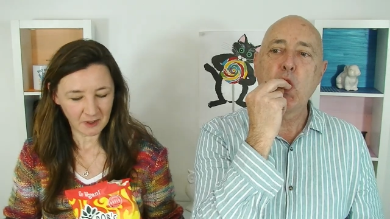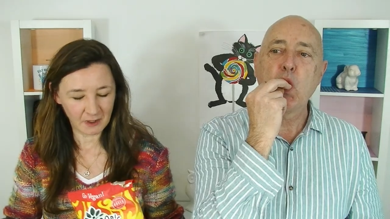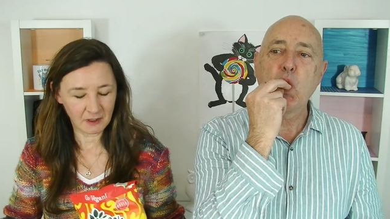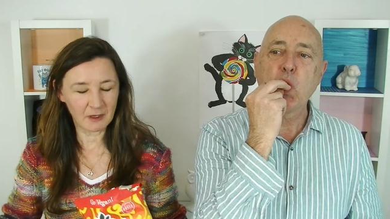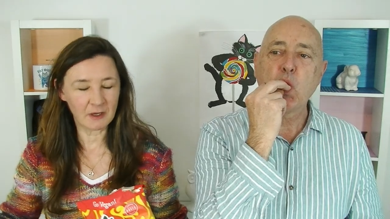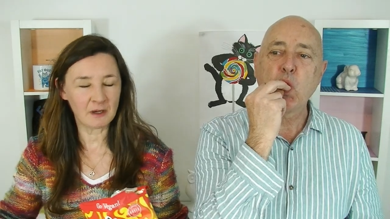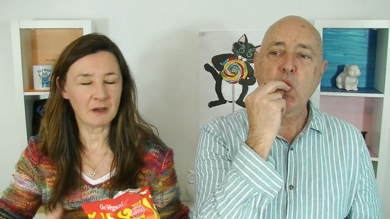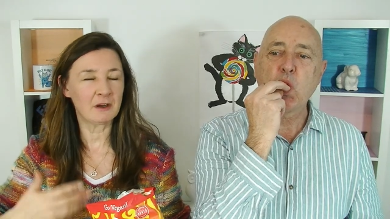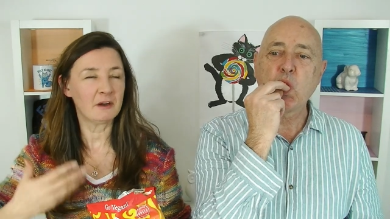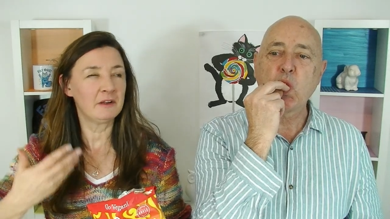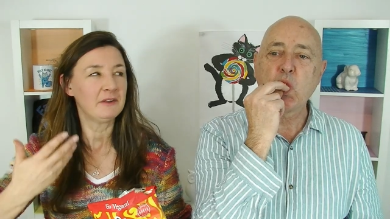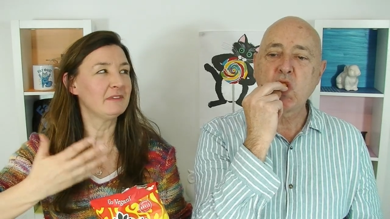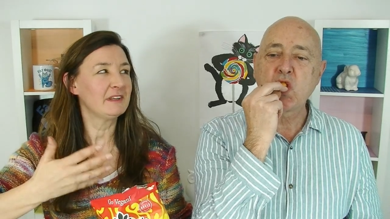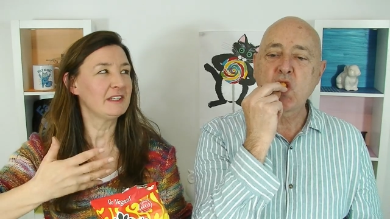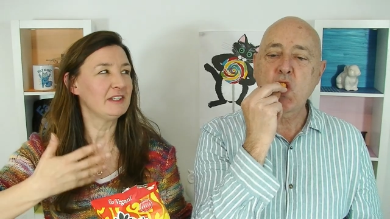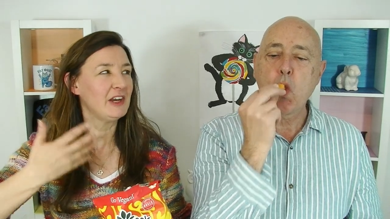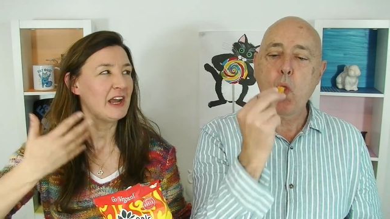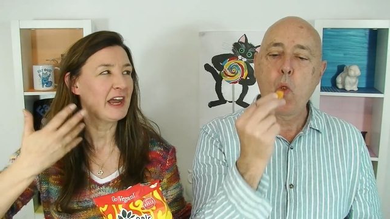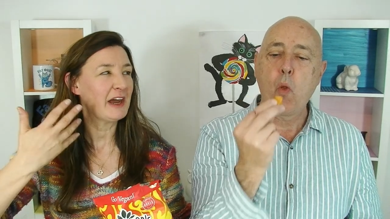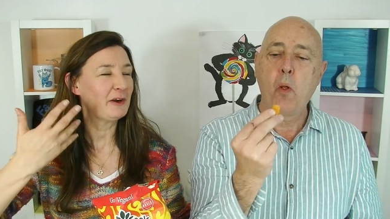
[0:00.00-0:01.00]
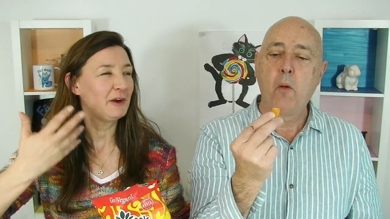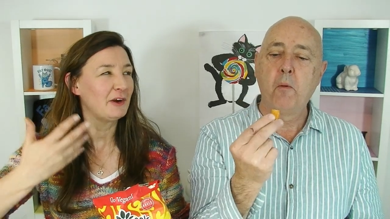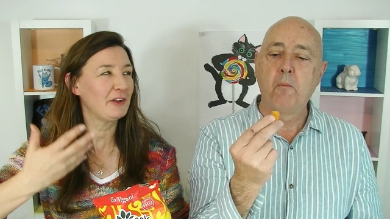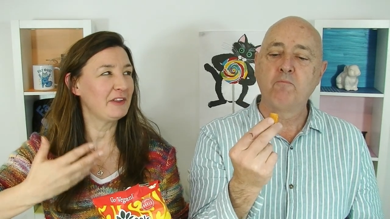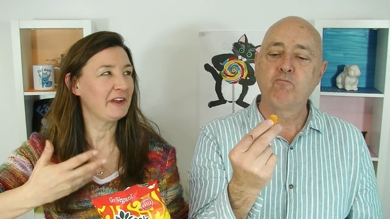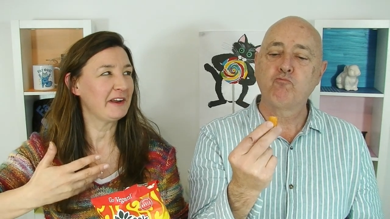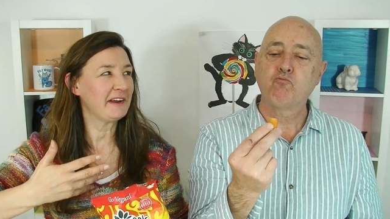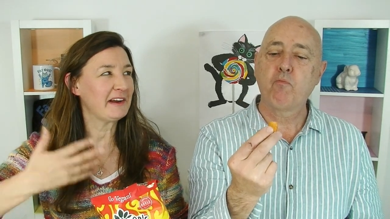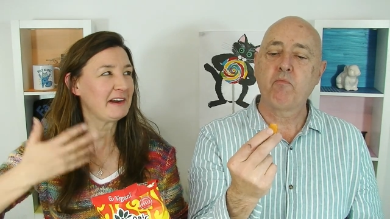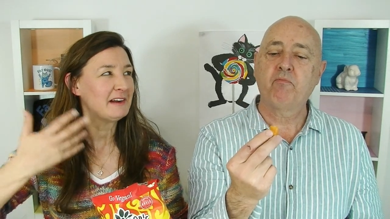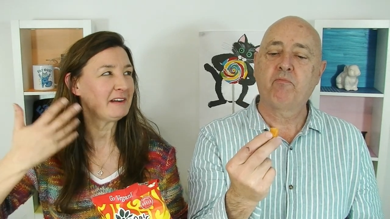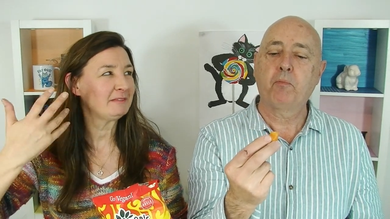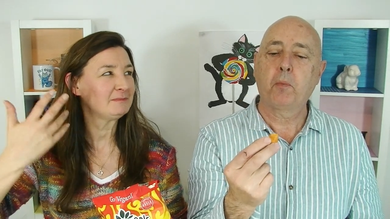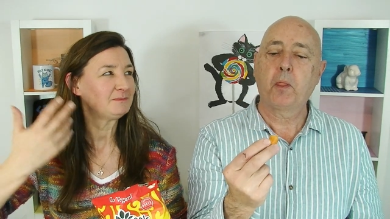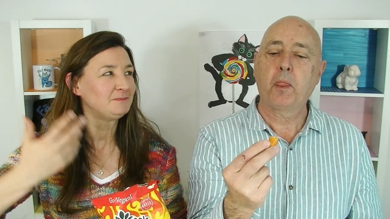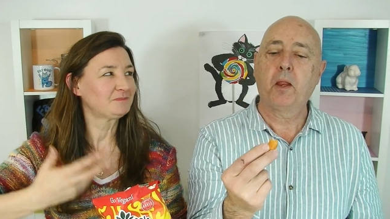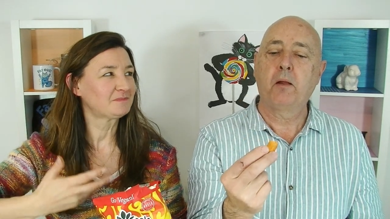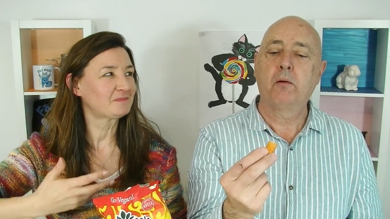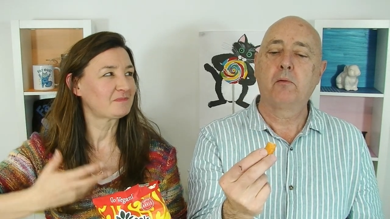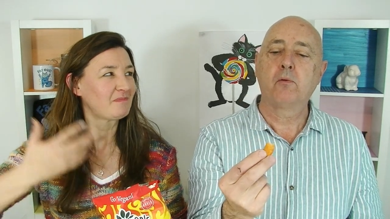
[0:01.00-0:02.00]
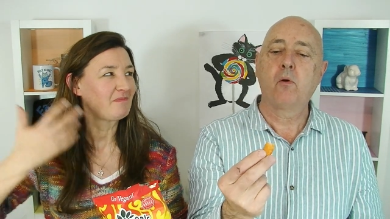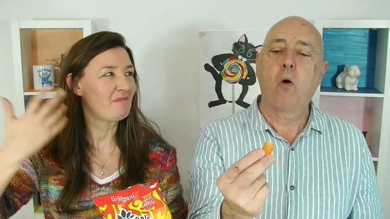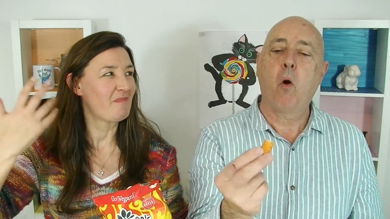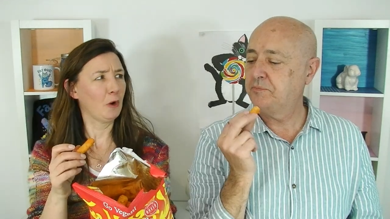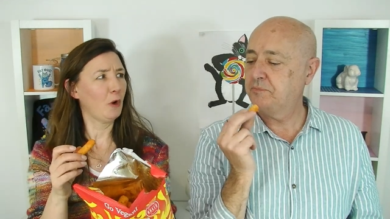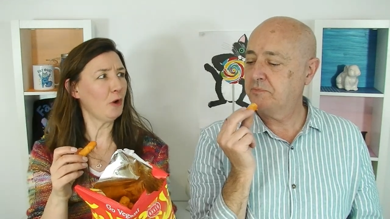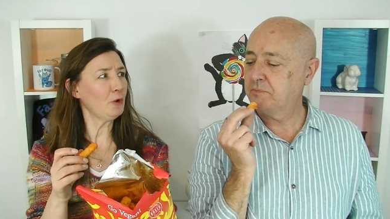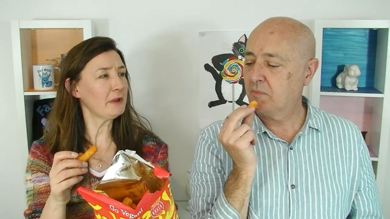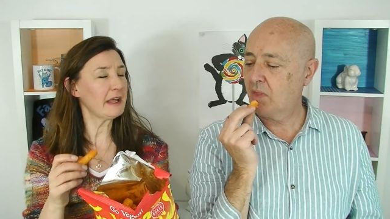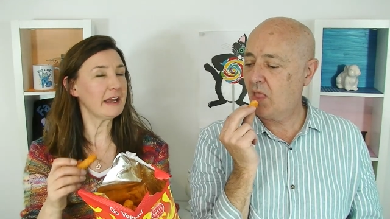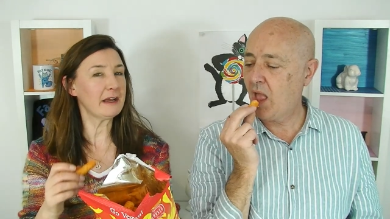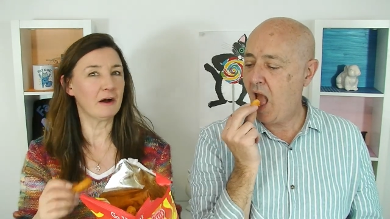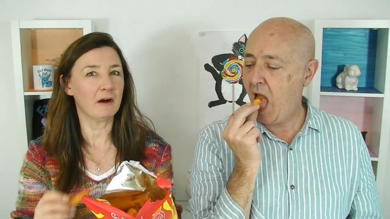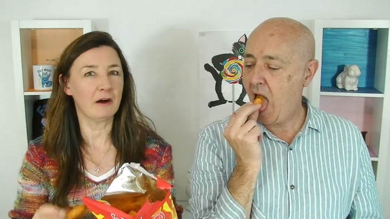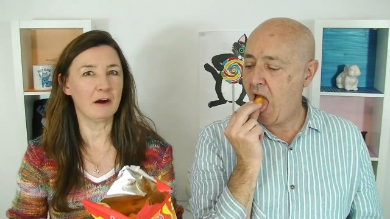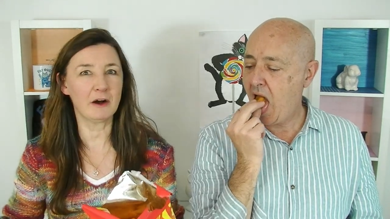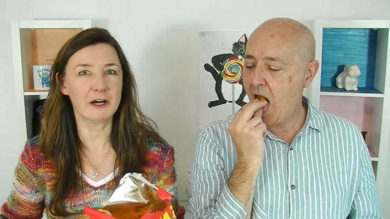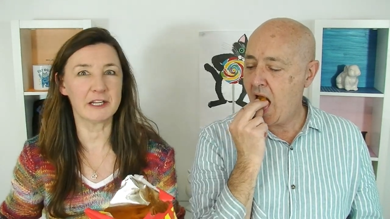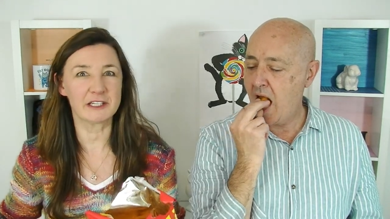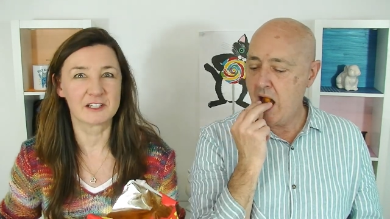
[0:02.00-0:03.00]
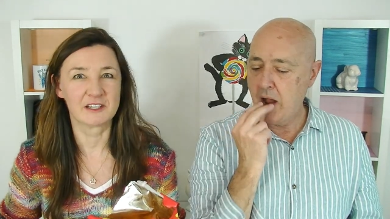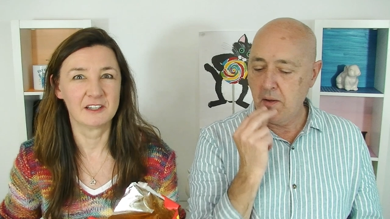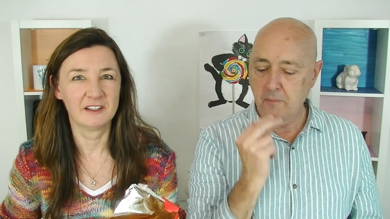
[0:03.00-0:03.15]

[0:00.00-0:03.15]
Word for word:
Speaker 1: Ah, oh, you know how hot they are? Mm. Oh, they're hot.